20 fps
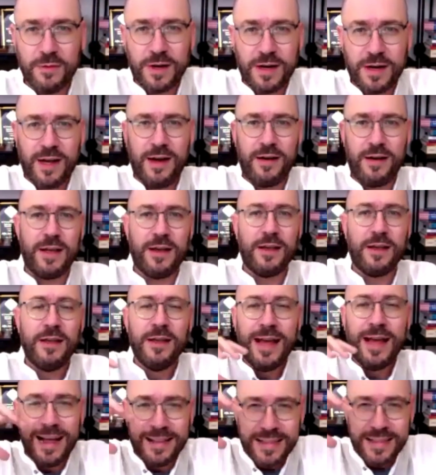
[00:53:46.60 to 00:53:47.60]
that we're hiring,
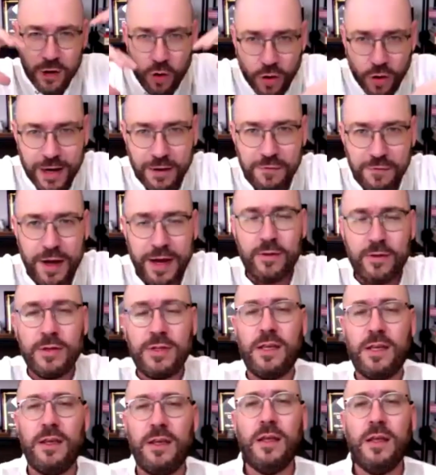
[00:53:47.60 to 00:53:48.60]
and the local
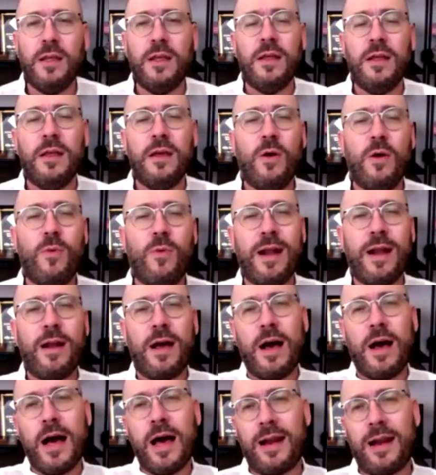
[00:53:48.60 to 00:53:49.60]
faculty,
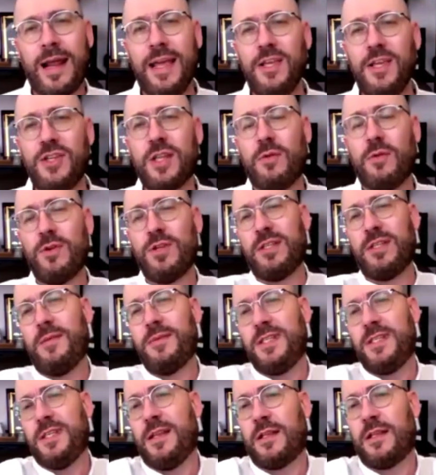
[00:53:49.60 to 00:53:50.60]
were arranged
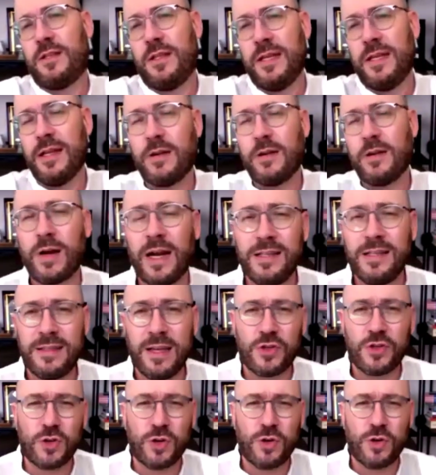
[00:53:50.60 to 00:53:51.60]
ourselves in, a, in an
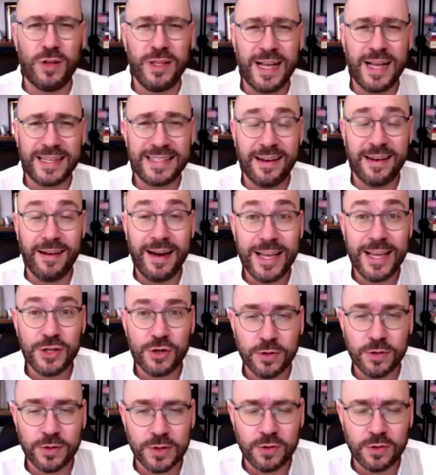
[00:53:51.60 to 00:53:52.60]
organization called the
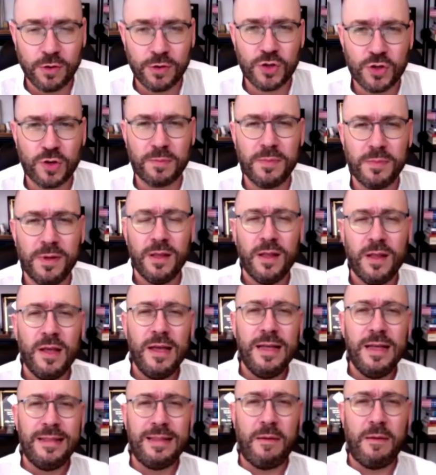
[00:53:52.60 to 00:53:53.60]
Acceleration Consortium
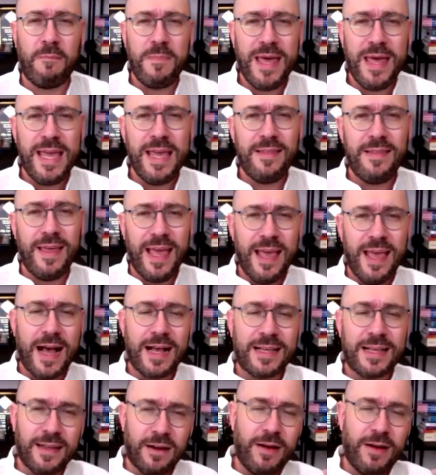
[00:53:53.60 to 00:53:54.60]
that made
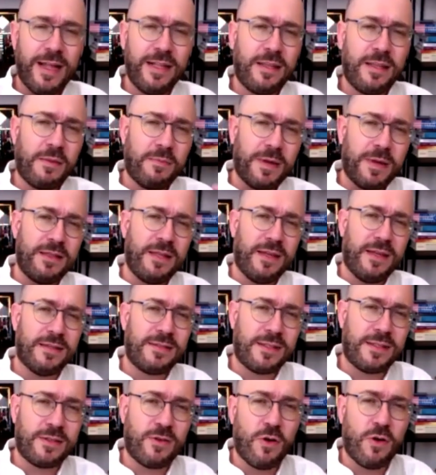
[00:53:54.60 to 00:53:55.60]
accelerated materials
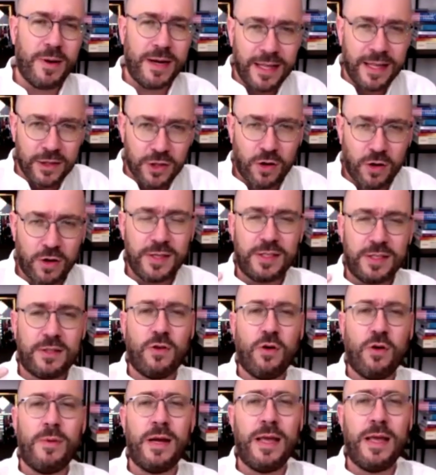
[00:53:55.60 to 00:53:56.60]
discovery and drug
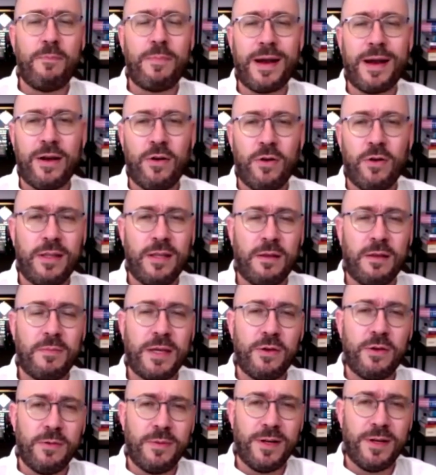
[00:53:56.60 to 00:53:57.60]
discovery a priority at
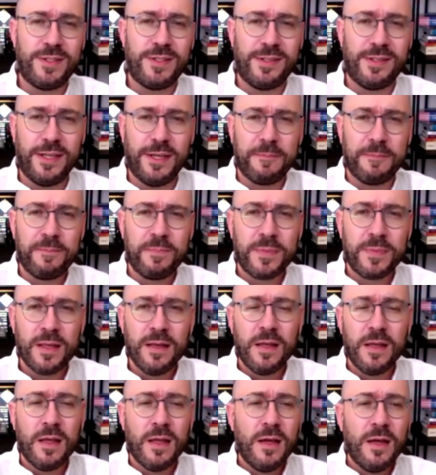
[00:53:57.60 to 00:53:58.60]
my university
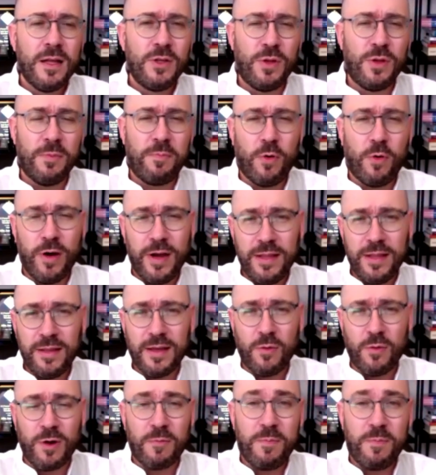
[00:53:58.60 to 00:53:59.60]
to the point
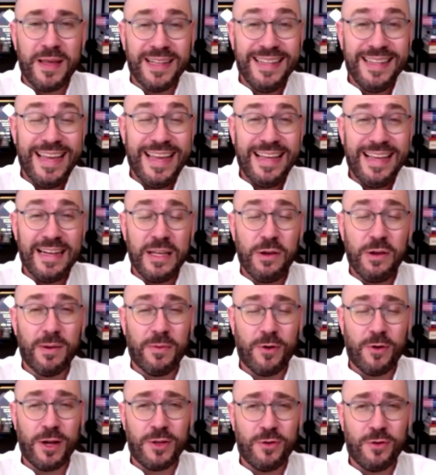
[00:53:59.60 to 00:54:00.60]
that we're building new
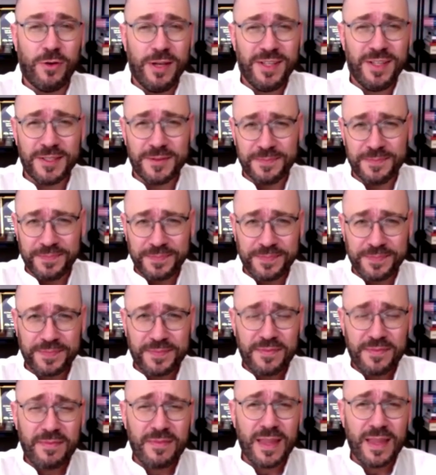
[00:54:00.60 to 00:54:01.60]
laboratories,
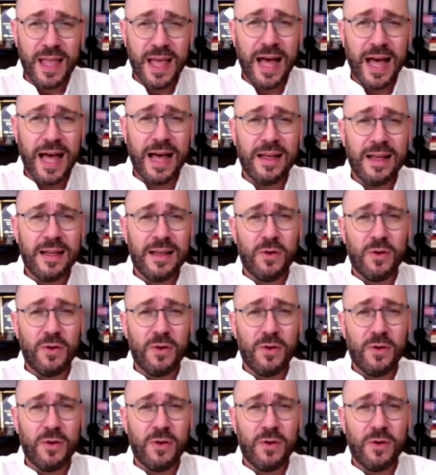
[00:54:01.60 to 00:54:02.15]
uh,